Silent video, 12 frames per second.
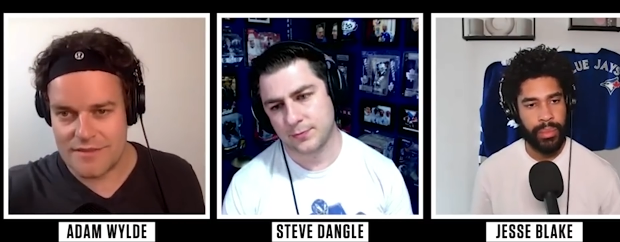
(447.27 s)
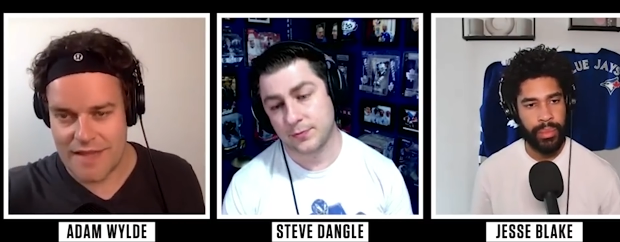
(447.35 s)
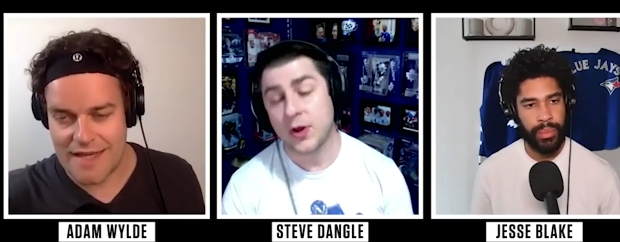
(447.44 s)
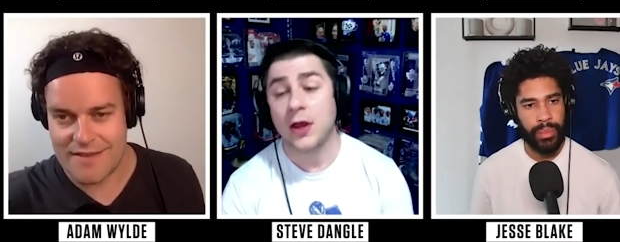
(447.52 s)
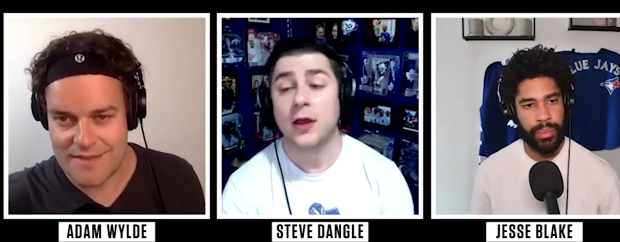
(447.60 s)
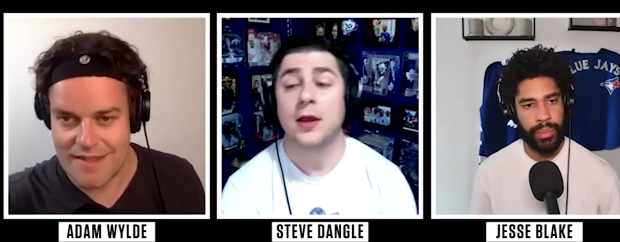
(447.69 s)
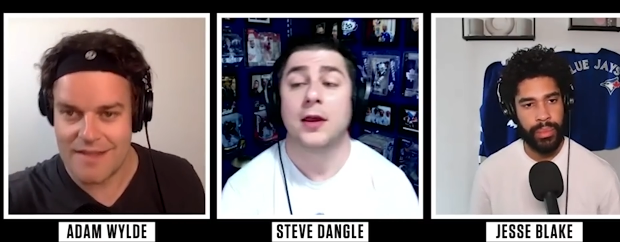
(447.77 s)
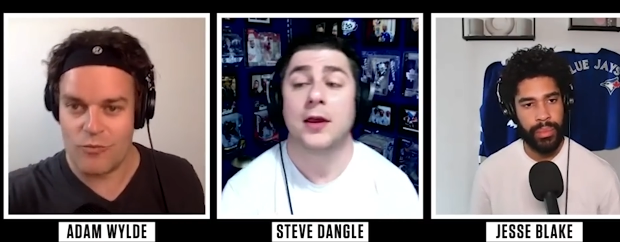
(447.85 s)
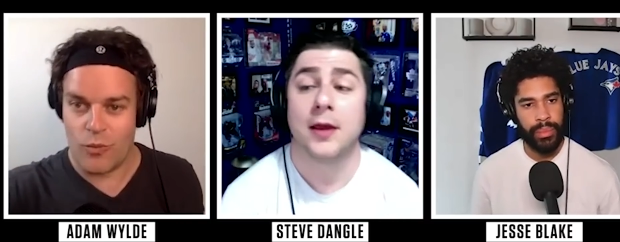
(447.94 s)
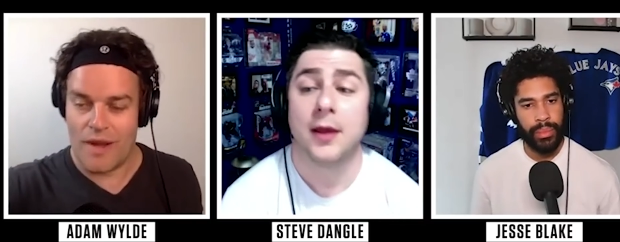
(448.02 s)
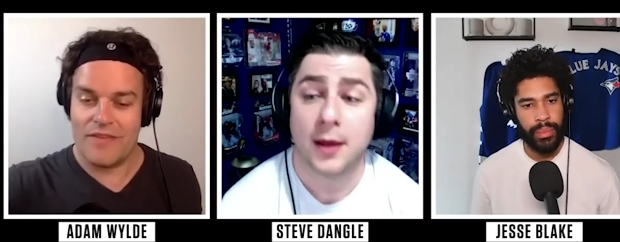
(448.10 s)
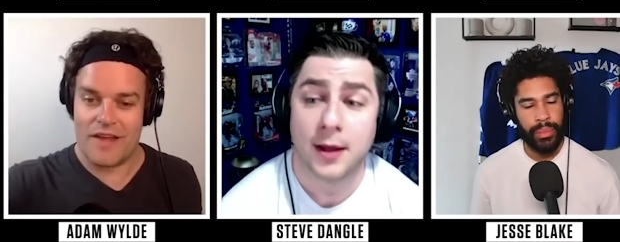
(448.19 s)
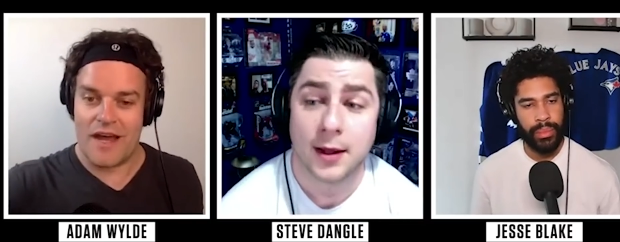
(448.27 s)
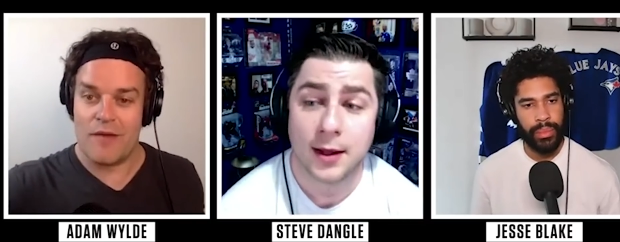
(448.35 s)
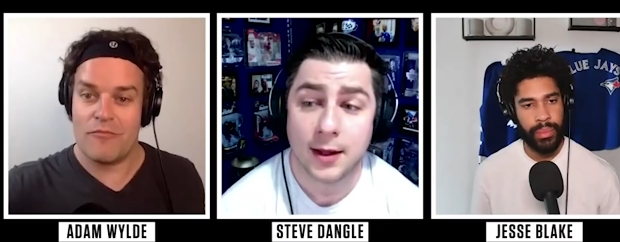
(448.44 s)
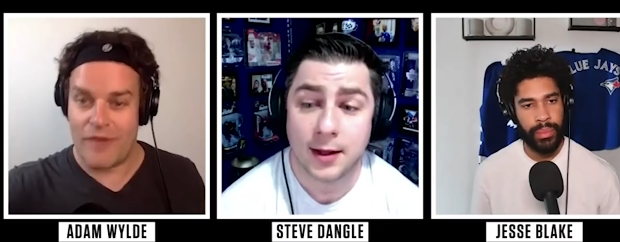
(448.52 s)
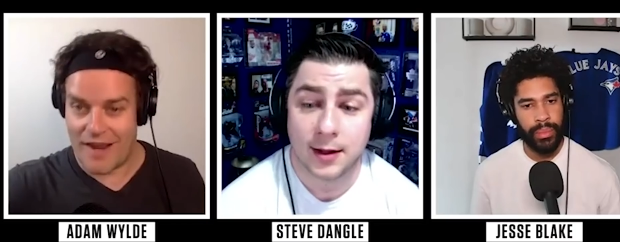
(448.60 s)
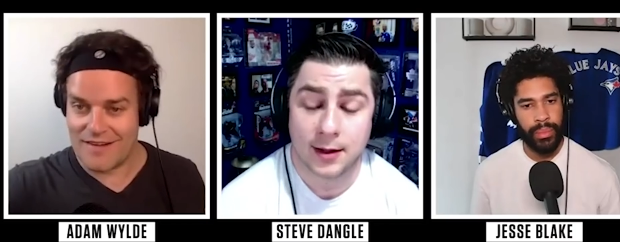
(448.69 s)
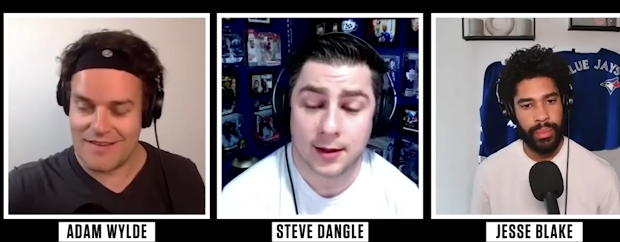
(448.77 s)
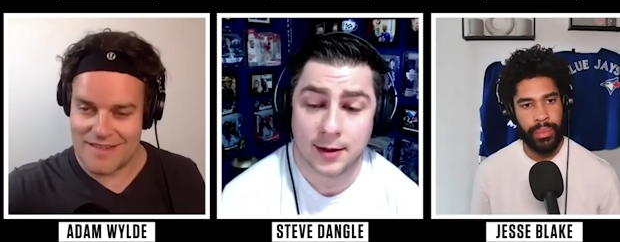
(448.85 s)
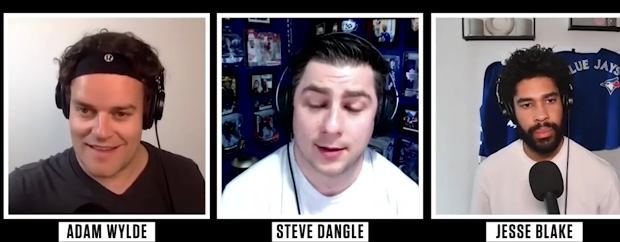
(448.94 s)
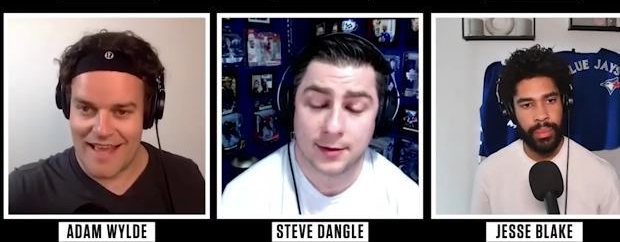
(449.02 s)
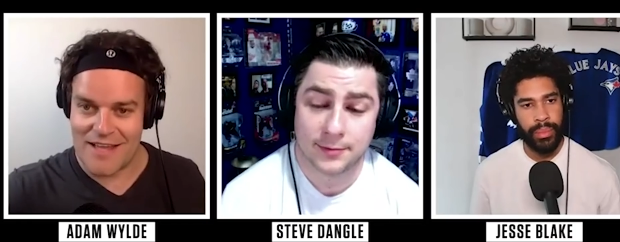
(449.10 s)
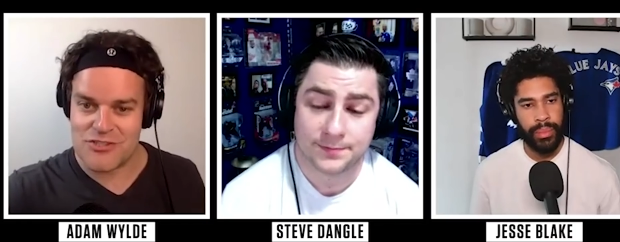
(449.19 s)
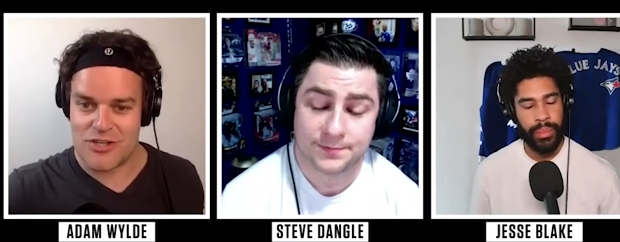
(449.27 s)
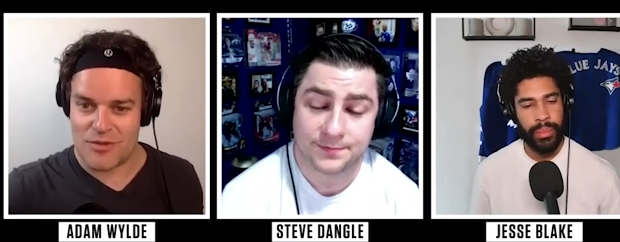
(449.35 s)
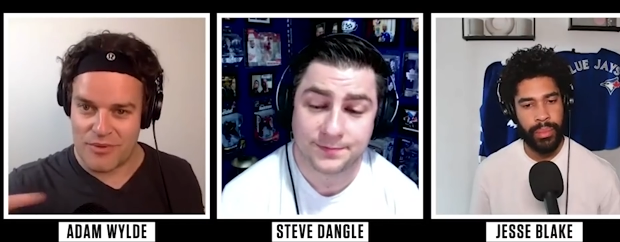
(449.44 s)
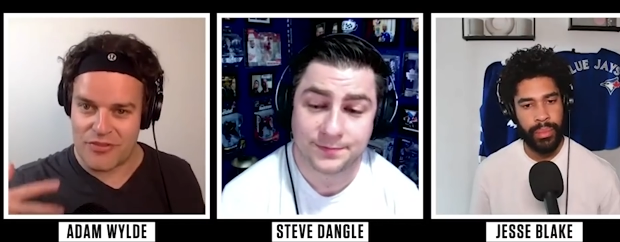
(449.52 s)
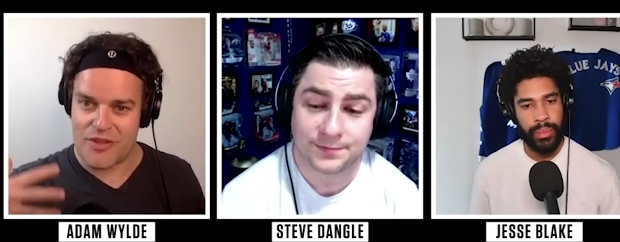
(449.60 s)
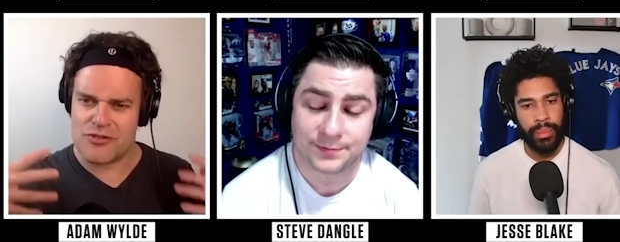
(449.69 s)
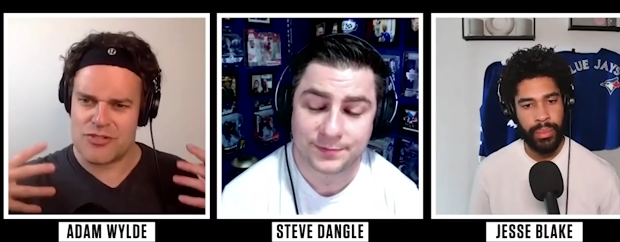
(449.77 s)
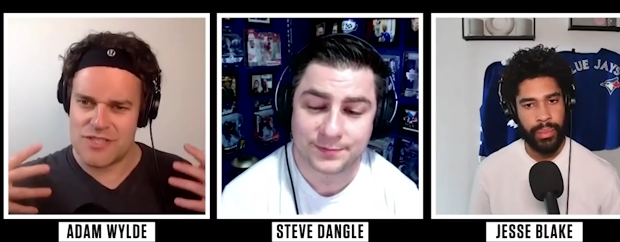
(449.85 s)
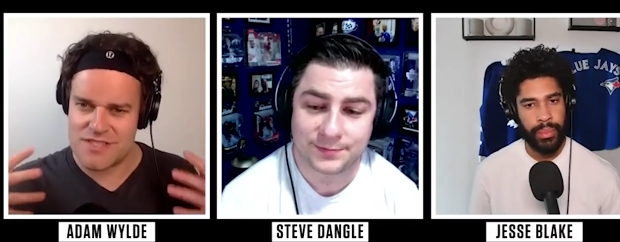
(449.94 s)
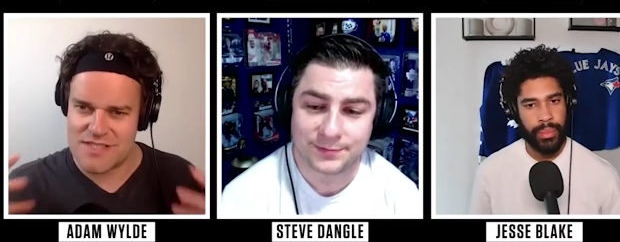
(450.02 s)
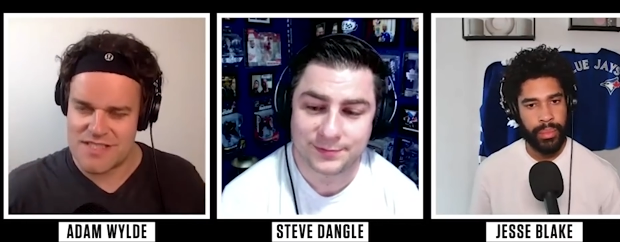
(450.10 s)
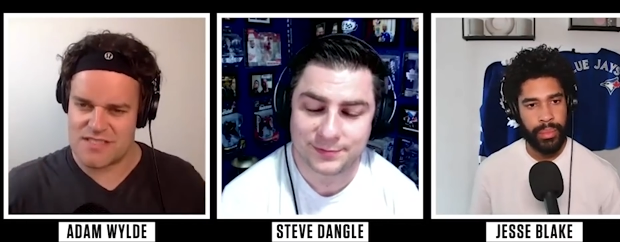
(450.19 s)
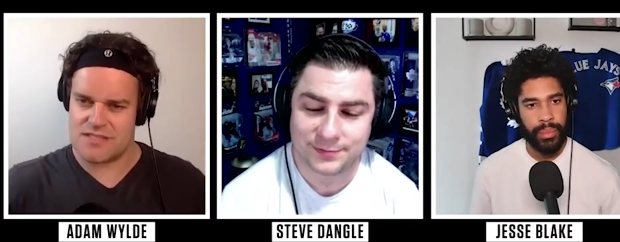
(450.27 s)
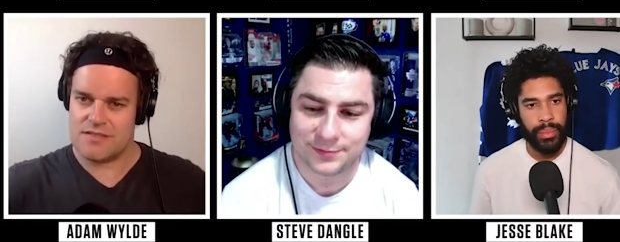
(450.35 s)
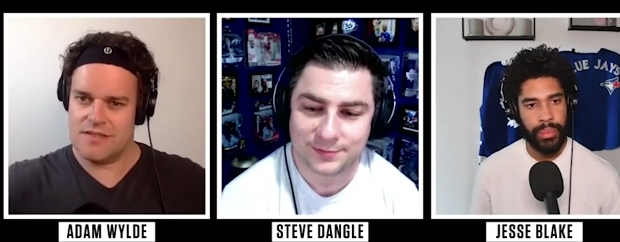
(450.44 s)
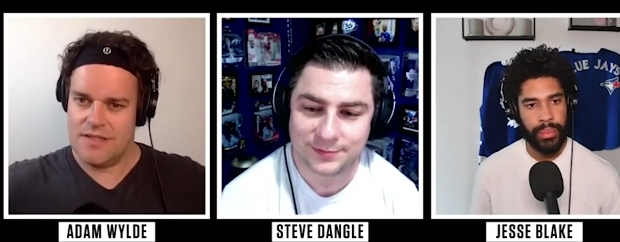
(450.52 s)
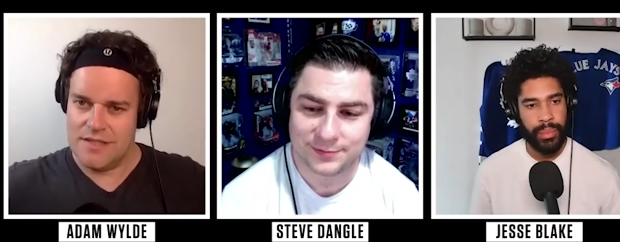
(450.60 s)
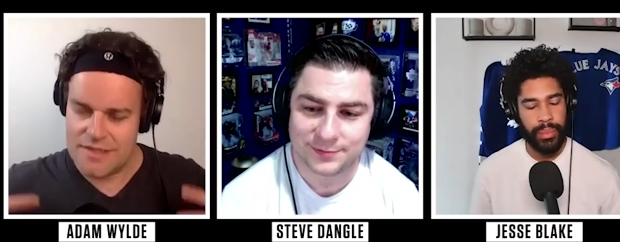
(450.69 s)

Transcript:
Speaker 1: They did win the cup finally last year, but they're just this